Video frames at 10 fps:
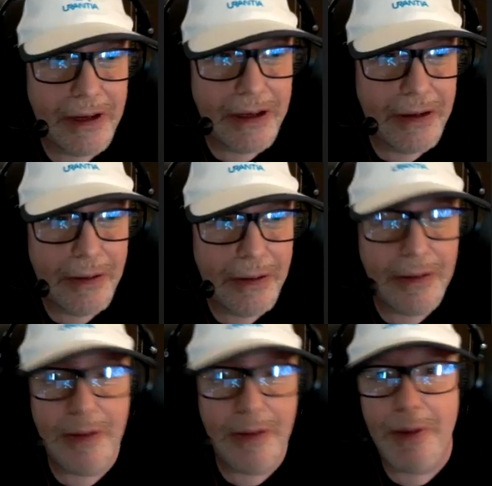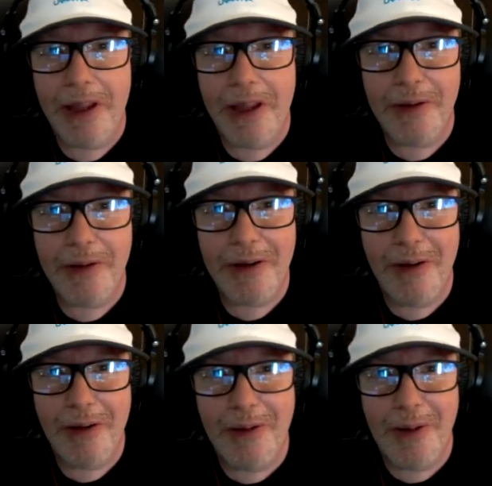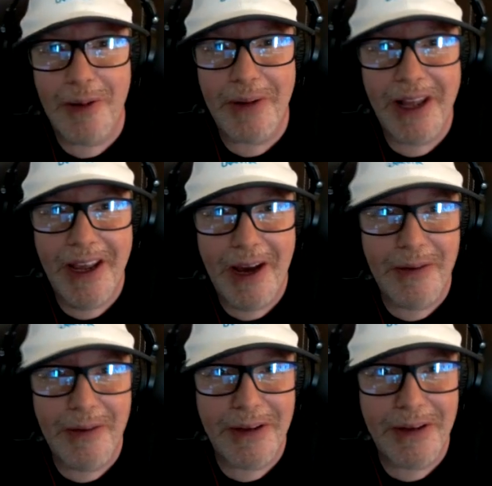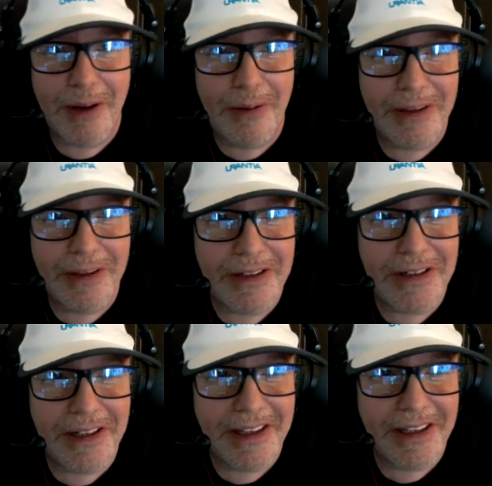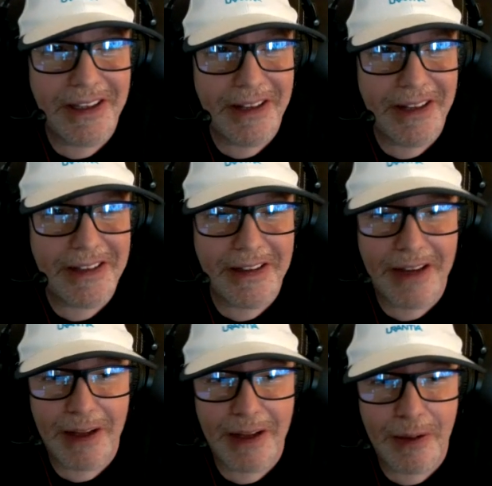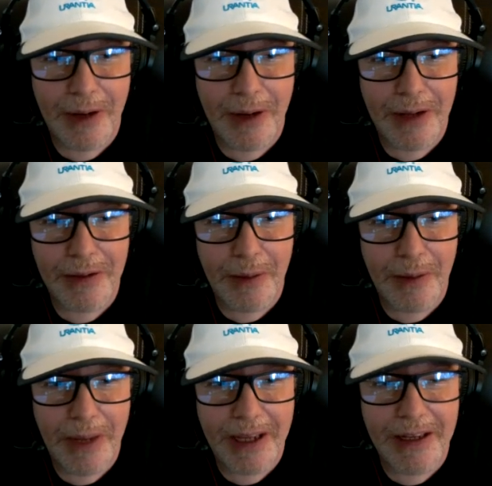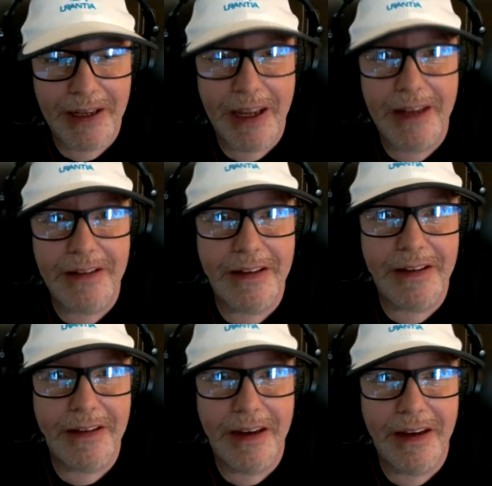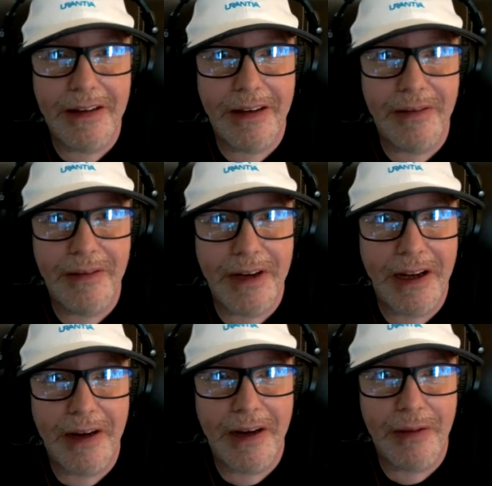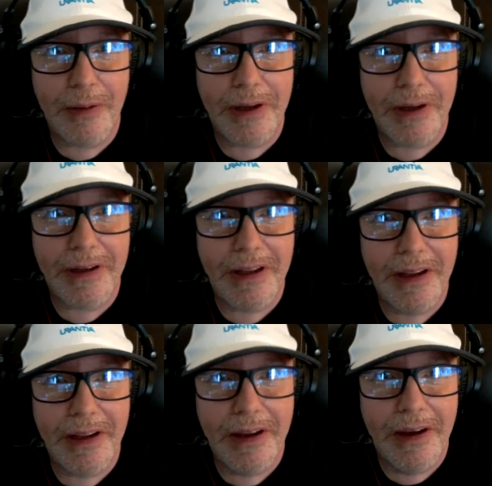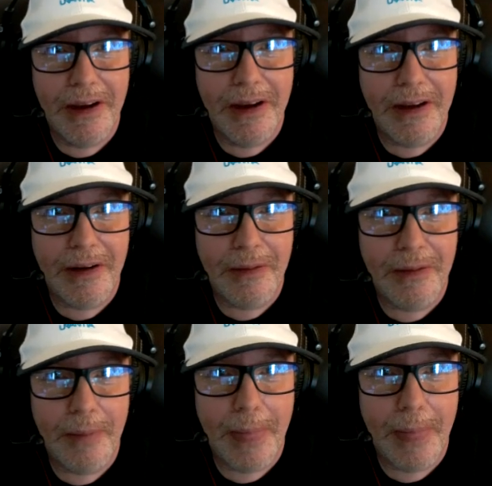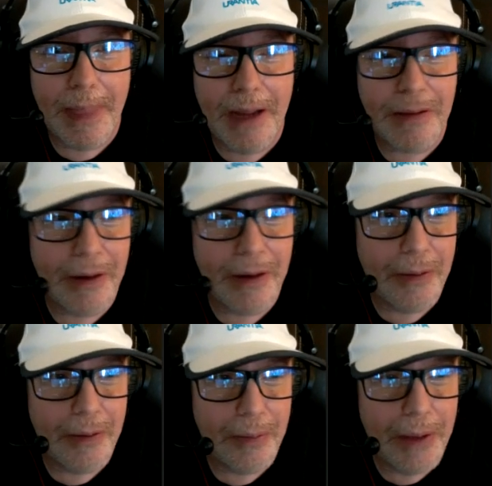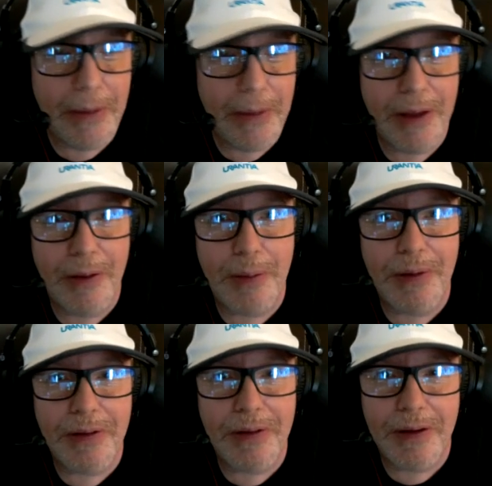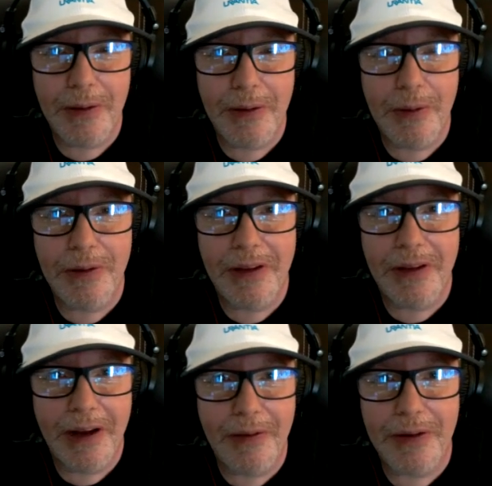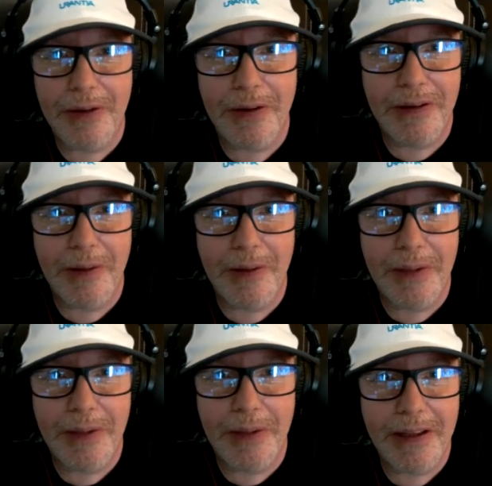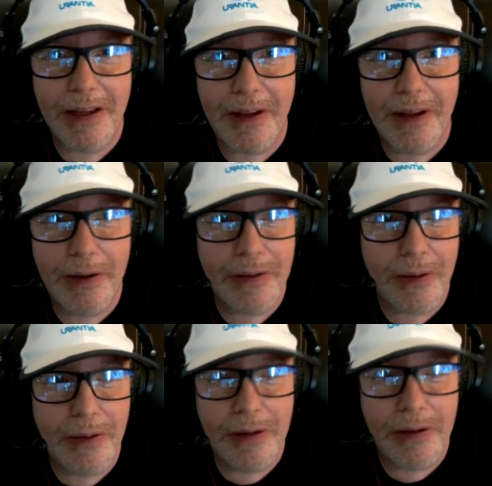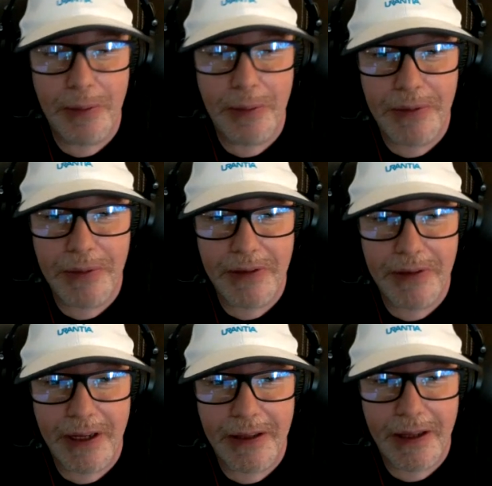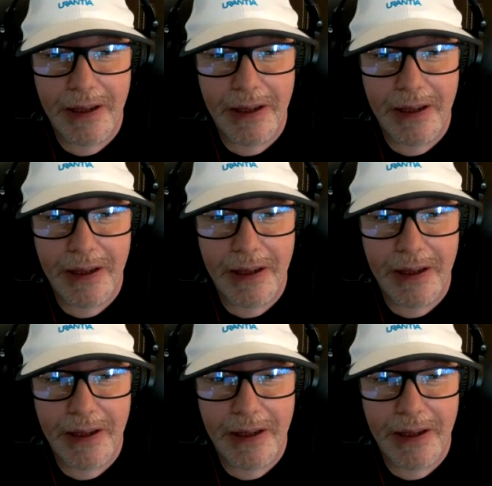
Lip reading: excuse my language, everyone, but I was like, holy shit, that's exactly what I saw back in 86, 87. And I never would have, you know, I thought I was maybe the only person in the world that ever saw something like that. Now here's all these people saying they